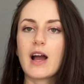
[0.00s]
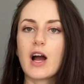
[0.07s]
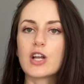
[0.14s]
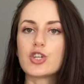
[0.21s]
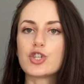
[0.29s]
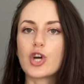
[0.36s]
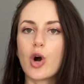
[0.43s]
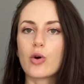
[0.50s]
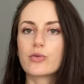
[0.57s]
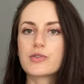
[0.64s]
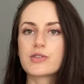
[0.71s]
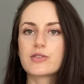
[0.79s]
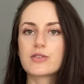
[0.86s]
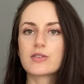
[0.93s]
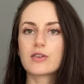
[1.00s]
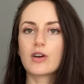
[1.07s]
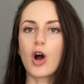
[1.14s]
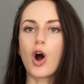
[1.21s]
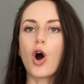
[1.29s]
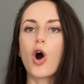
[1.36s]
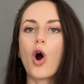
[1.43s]
a dose,
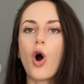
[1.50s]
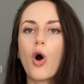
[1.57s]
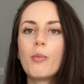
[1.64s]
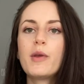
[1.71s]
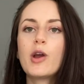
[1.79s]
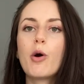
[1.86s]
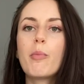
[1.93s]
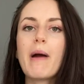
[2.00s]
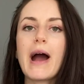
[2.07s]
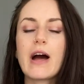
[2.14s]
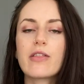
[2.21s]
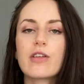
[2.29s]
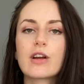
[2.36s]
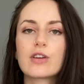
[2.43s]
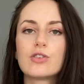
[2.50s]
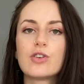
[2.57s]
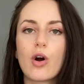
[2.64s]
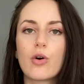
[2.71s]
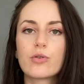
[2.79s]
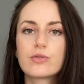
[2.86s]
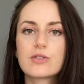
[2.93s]
a homeopathic
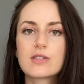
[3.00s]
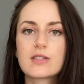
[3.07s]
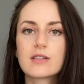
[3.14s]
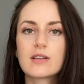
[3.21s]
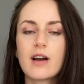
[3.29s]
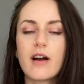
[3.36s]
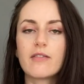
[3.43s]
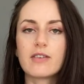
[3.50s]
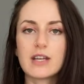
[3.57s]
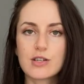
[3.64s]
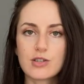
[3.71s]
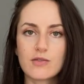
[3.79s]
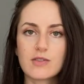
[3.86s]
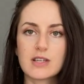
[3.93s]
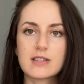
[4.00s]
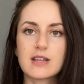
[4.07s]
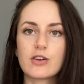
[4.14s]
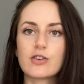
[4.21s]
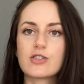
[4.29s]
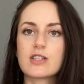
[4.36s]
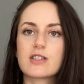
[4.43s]
dose of each of these
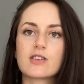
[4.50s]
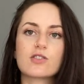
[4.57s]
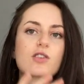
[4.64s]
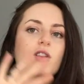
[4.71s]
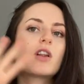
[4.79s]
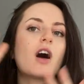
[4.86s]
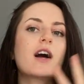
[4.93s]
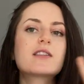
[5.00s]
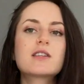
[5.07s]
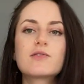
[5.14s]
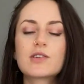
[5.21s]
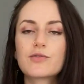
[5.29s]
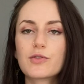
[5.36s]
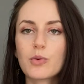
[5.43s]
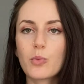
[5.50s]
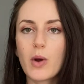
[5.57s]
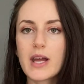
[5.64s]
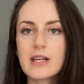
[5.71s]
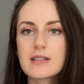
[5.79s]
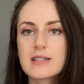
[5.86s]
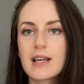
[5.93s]
energies? And there's lots of different
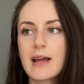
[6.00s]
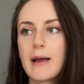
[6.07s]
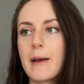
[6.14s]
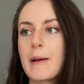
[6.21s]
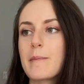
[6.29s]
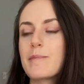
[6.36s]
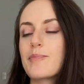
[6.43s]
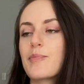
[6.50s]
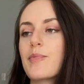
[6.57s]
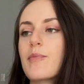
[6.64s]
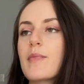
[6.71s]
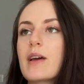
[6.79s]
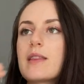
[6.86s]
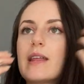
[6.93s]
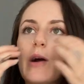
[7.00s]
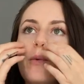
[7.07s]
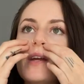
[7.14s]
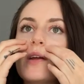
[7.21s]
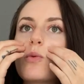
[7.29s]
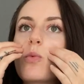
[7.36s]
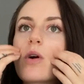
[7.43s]
ways that we
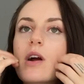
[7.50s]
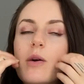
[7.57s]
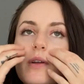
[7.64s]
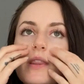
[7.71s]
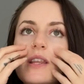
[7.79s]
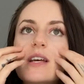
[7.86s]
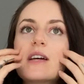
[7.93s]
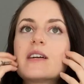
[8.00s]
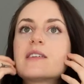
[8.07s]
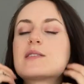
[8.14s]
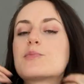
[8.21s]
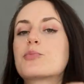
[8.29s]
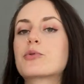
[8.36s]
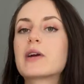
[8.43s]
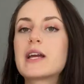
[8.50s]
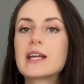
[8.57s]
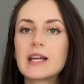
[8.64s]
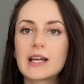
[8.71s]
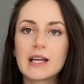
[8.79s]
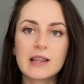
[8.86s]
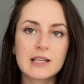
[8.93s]
can work with this,
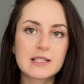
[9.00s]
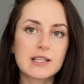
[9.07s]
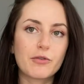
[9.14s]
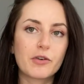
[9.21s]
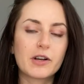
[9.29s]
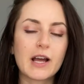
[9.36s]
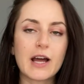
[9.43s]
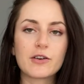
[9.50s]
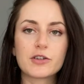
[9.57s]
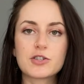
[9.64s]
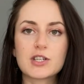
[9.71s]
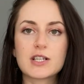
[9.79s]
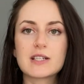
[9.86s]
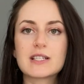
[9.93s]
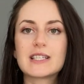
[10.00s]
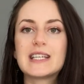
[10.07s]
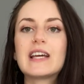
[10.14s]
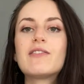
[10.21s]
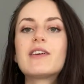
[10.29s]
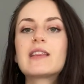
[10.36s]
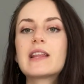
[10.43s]
bringing in the different energies,
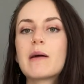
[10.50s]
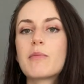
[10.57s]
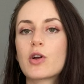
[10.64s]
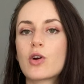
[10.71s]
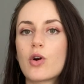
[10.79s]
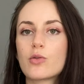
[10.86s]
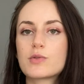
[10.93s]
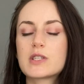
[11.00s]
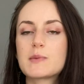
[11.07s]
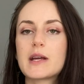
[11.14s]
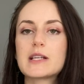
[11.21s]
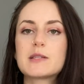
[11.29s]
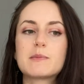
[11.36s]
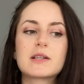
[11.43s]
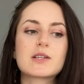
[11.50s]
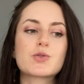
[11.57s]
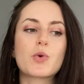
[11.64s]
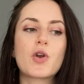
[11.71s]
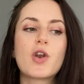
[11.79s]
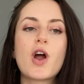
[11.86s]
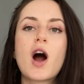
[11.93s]
giving them their own space because
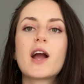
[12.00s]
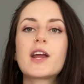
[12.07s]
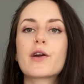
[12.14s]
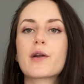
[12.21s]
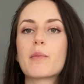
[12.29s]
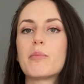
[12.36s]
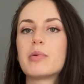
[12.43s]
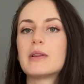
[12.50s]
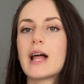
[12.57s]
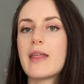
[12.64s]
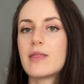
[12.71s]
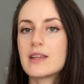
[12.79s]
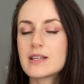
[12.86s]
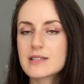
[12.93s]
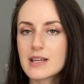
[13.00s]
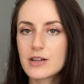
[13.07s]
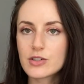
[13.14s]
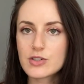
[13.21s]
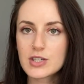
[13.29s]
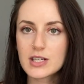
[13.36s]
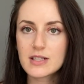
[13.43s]
we're not here to blend these
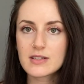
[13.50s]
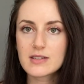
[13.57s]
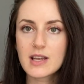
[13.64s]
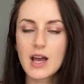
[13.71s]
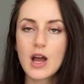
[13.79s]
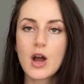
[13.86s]
energies.